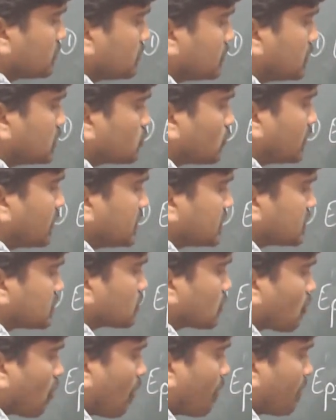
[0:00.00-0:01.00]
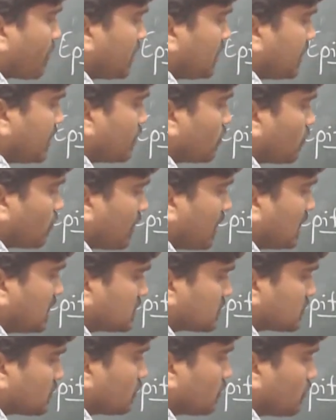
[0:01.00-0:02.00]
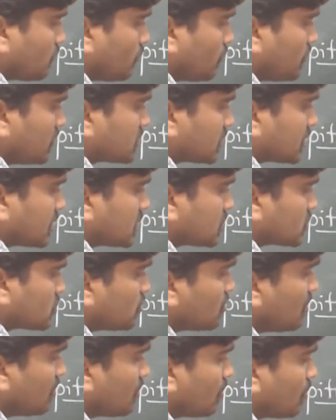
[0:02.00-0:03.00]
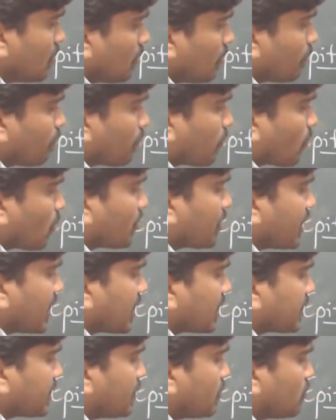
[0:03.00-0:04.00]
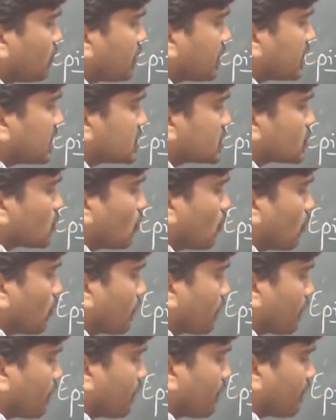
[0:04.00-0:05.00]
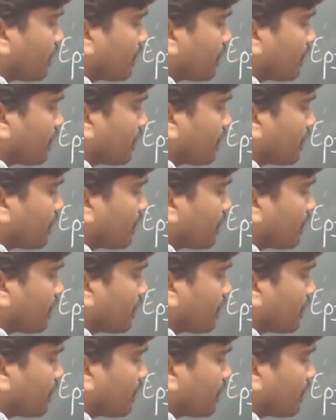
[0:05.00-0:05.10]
This one is commonly known as which tissue? Protective tissue.